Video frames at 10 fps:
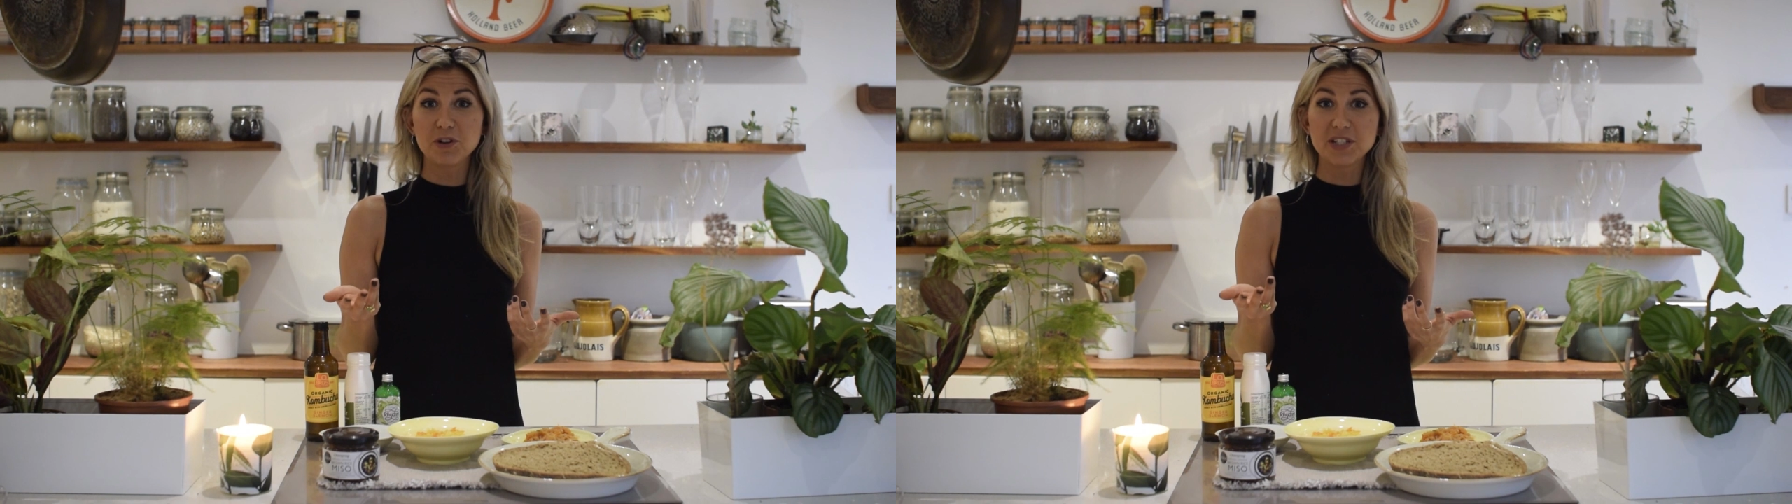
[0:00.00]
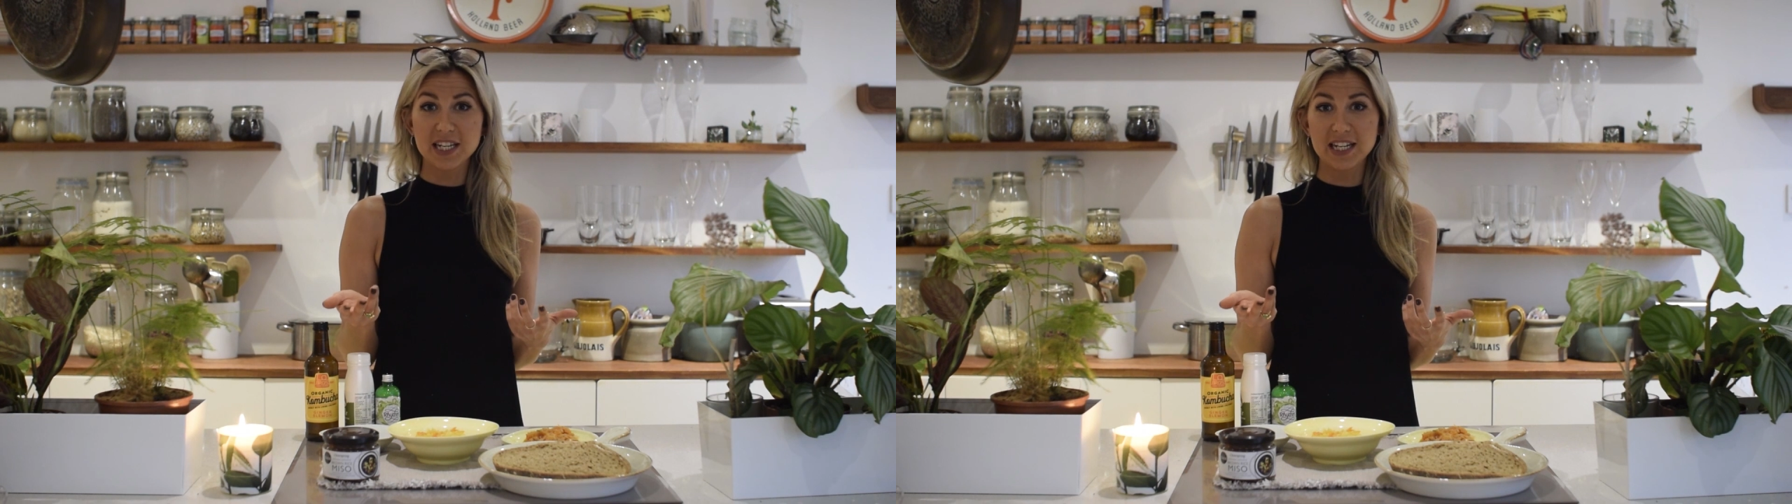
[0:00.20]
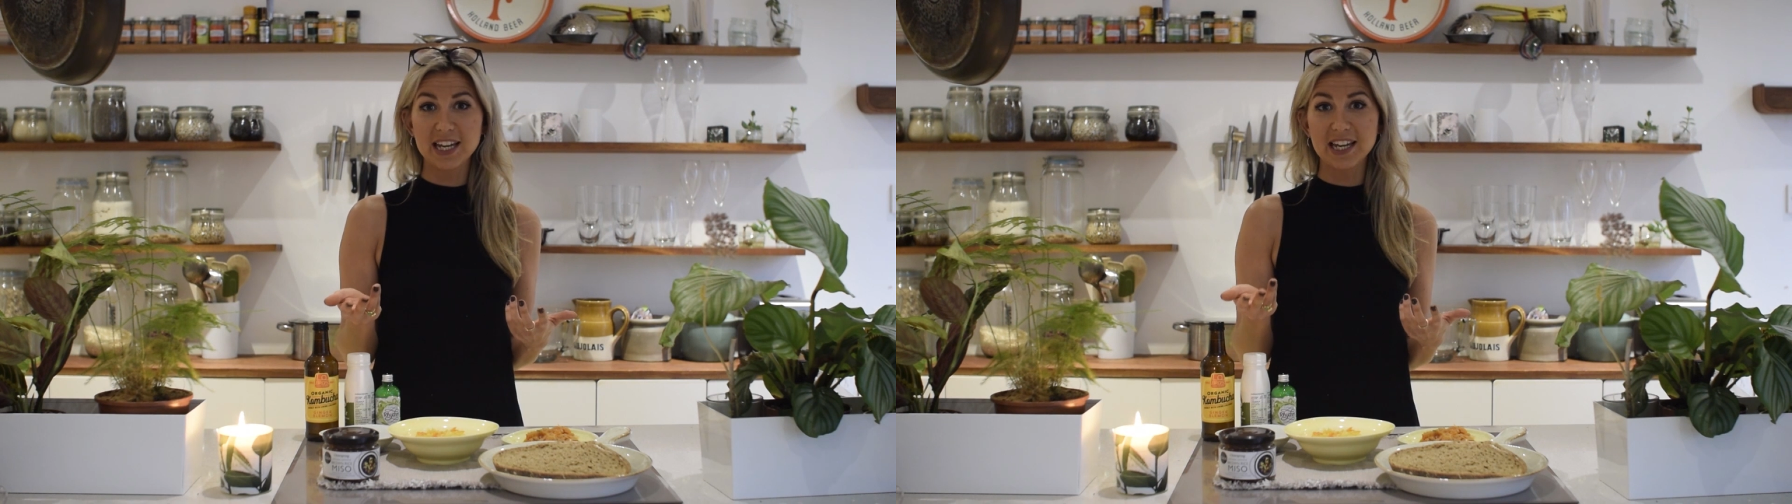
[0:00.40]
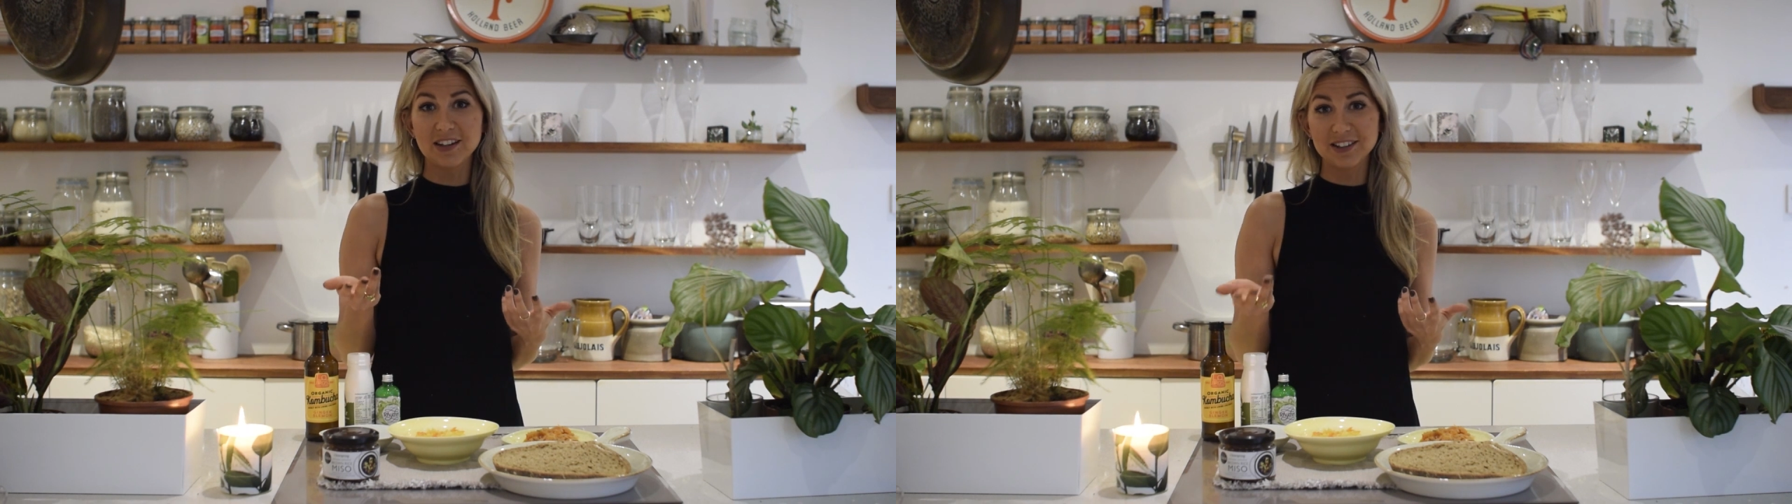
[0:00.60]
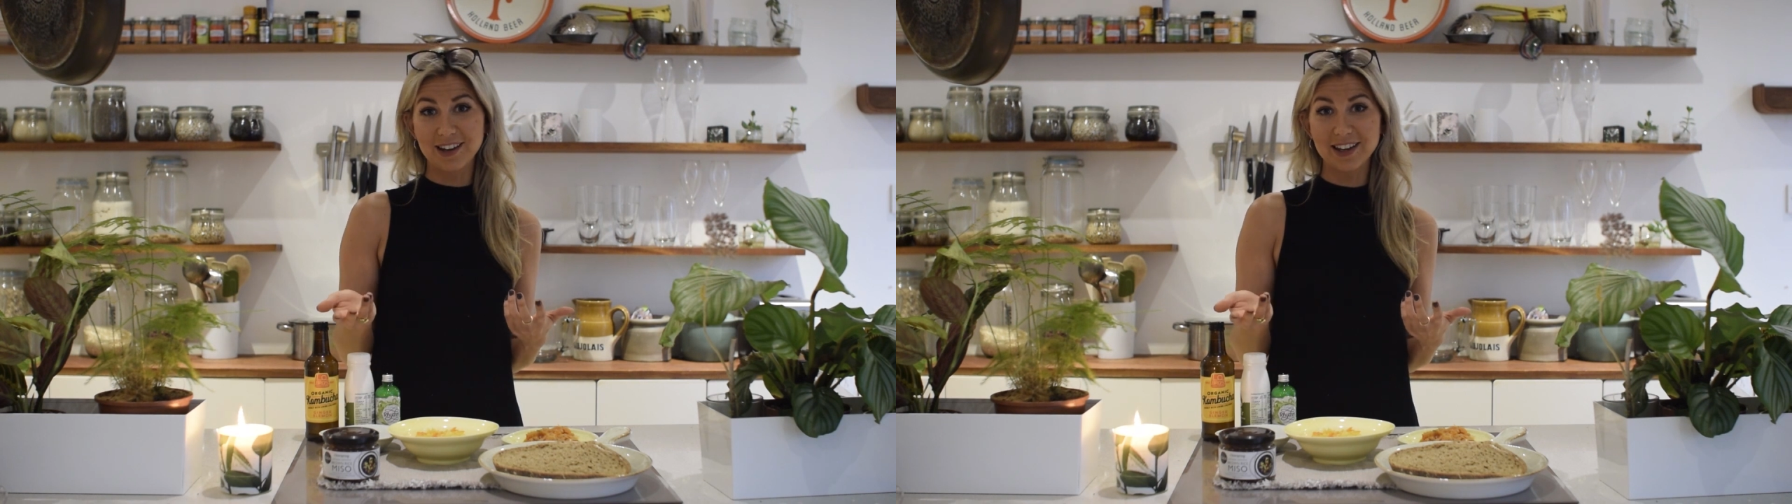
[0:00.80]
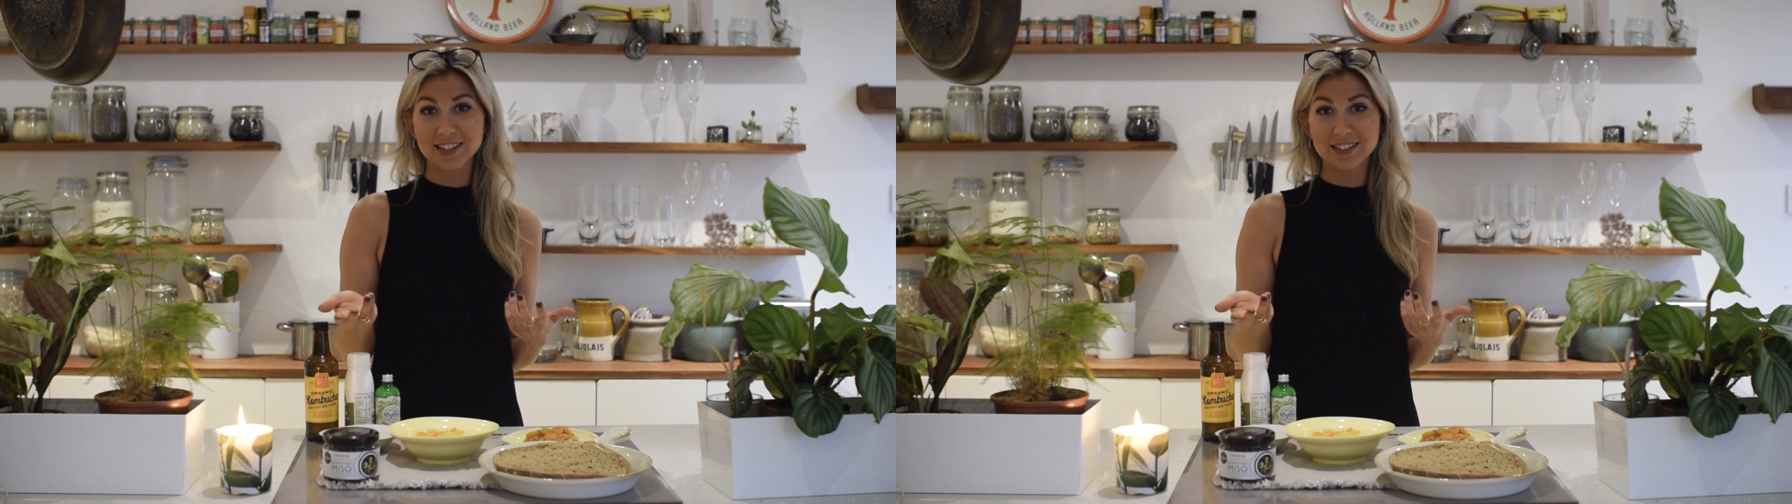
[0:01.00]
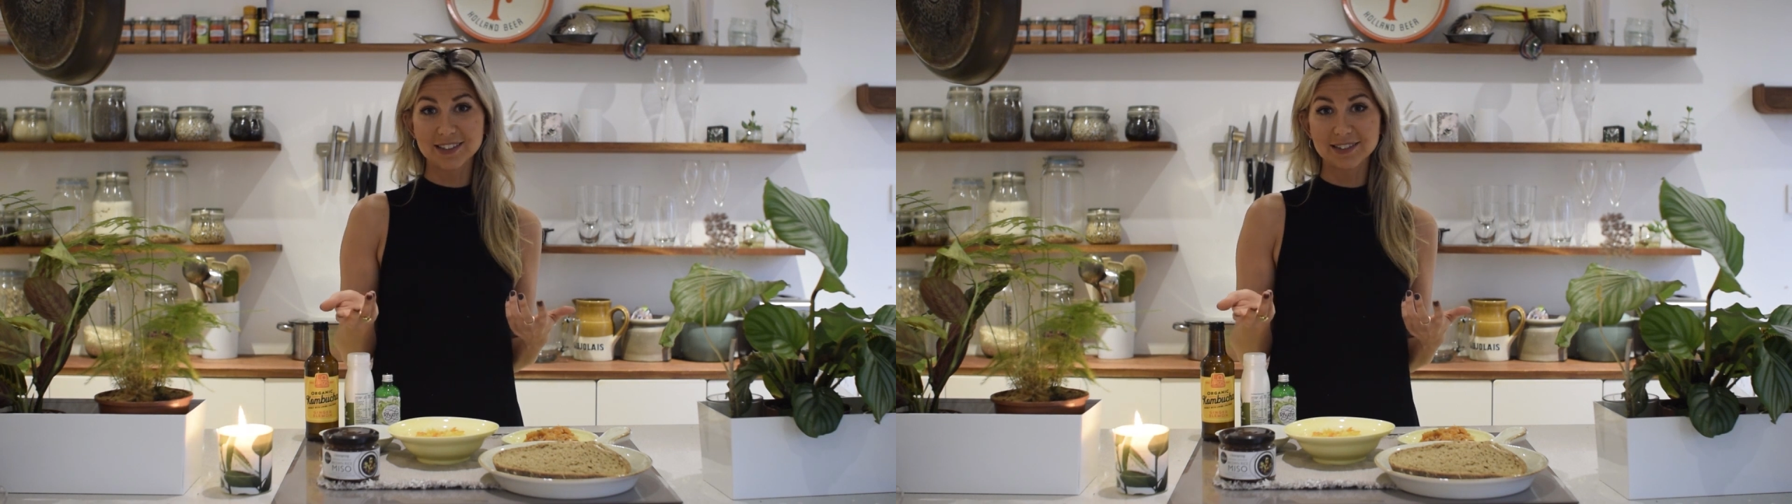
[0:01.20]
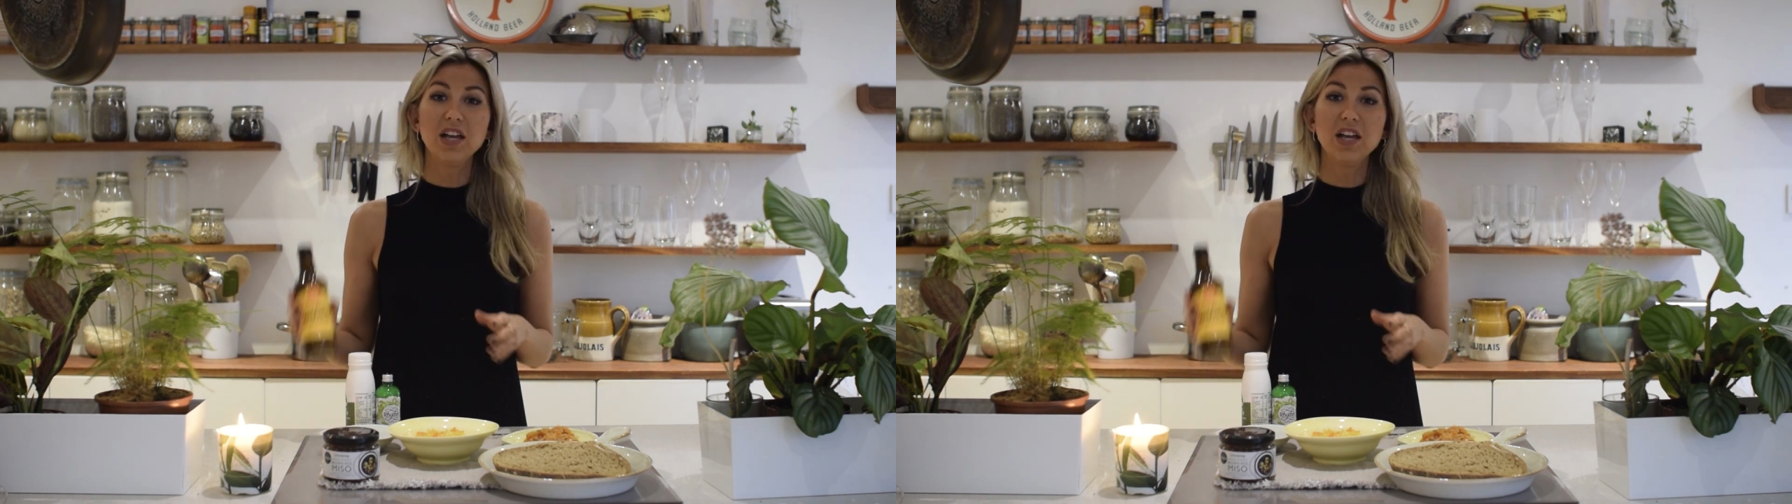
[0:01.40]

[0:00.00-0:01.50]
routinely in our diets.